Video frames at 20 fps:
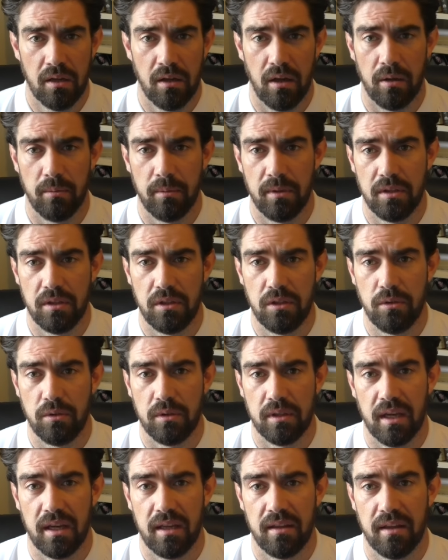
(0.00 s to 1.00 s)
like, I'm in the
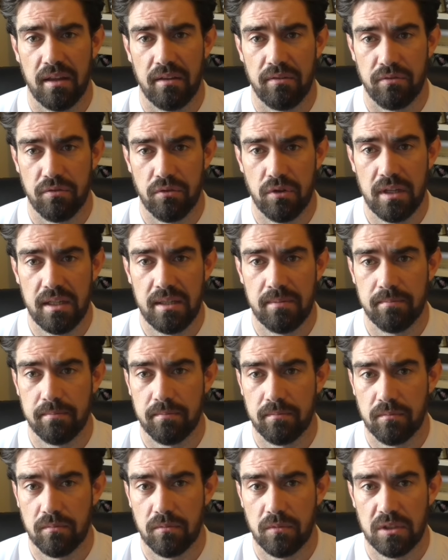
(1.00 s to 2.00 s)
UK, they're free,
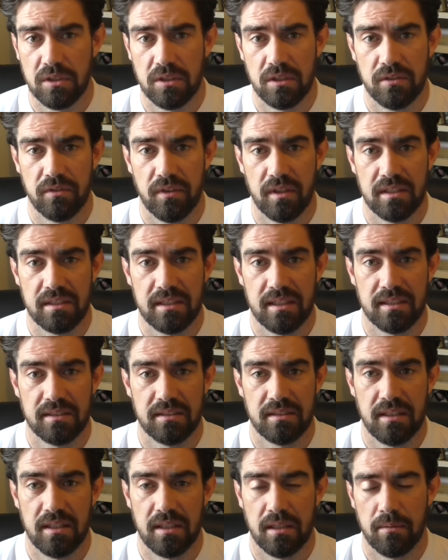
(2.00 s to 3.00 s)
which is
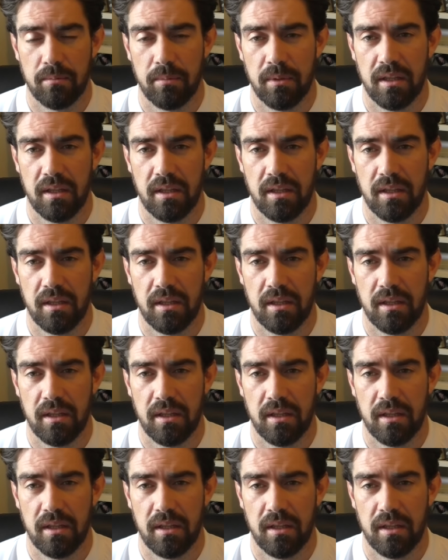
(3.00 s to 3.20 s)
fantastic.